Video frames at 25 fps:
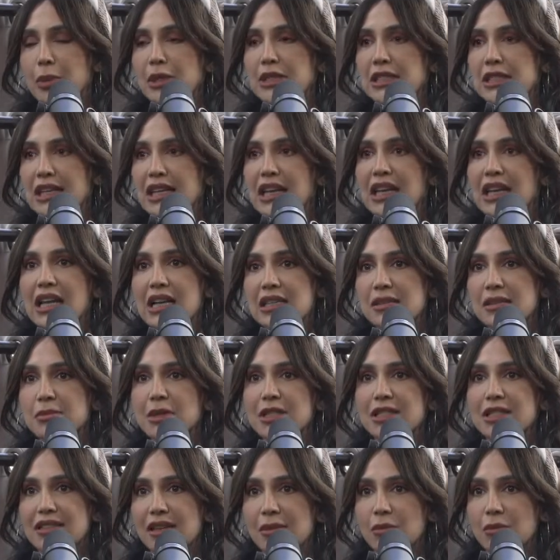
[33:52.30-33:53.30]
particularly was. As
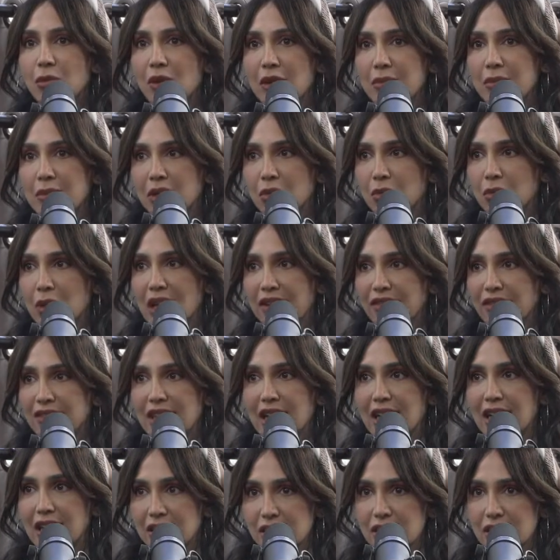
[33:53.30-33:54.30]
Muslim women, we have
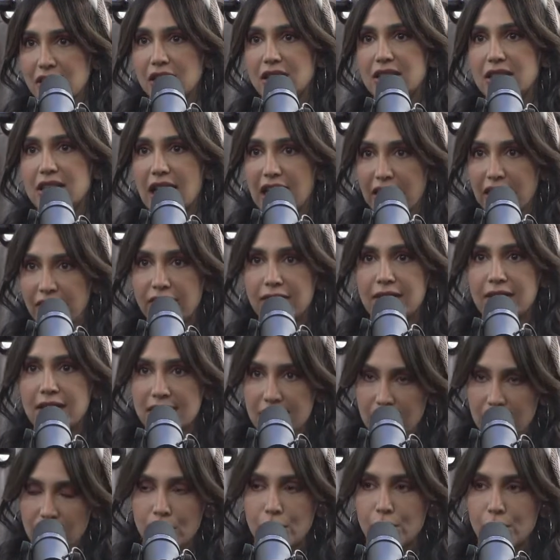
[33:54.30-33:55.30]
to answer to every
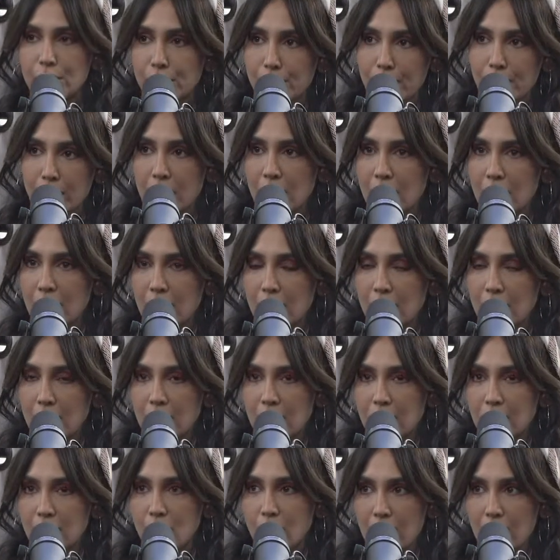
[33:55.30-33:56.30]
single
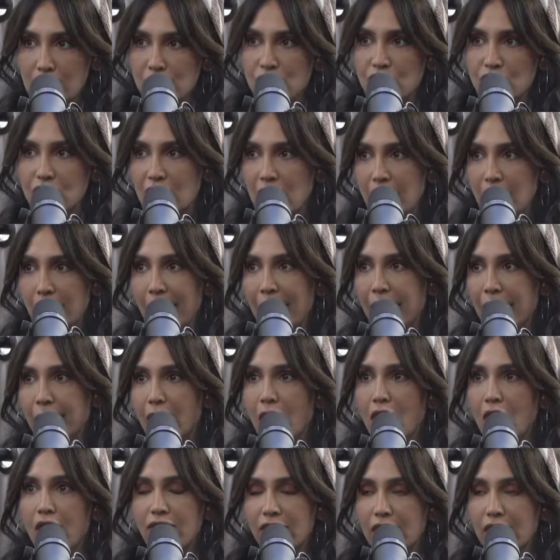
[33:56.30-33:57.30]
question about
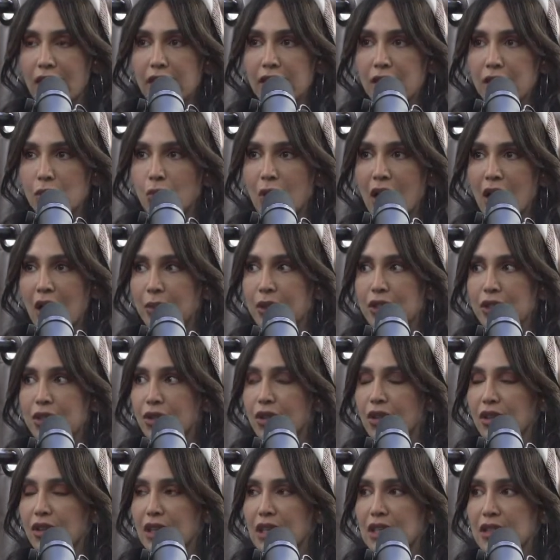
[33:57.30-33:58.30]
our faith and why we do
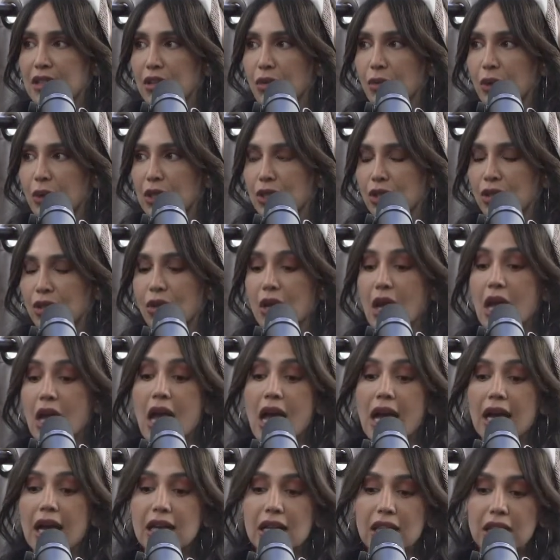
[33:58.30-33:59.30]
the things that we do.
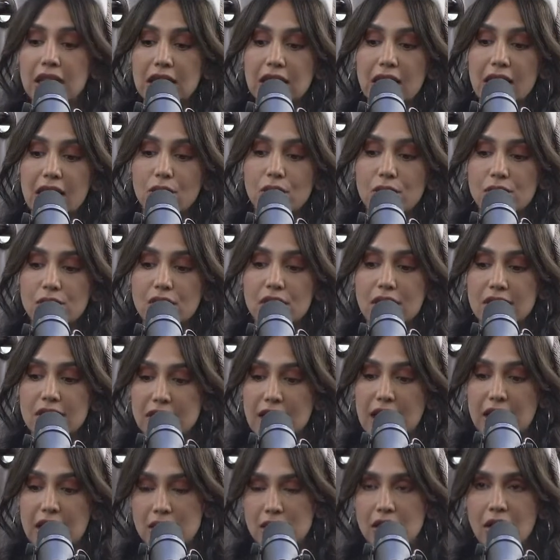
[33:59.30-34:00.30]
And I think that also
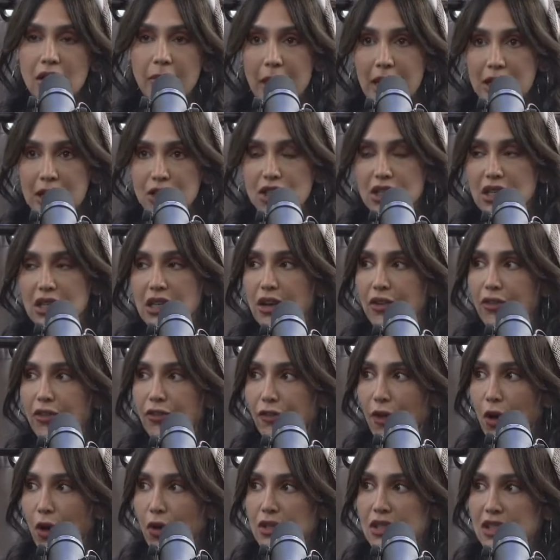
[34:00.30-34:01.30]
sets up actually a
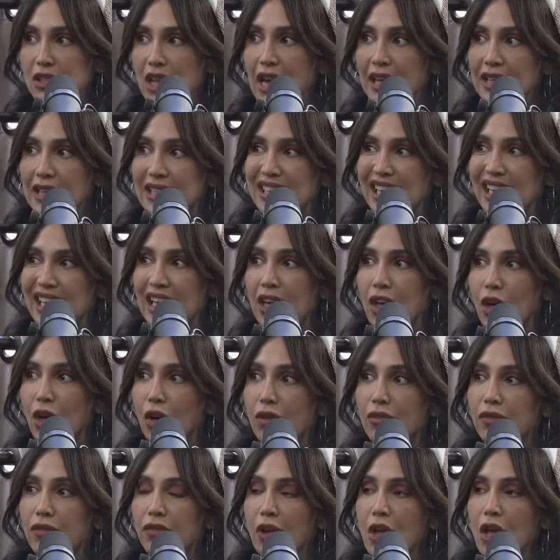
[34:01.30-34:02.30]
false idea
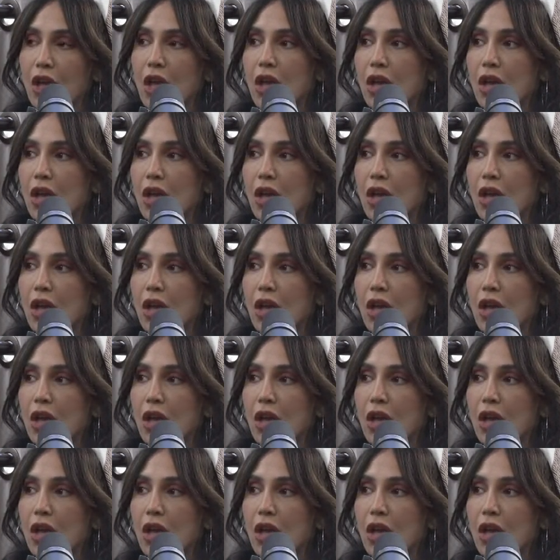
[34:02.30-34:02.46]
of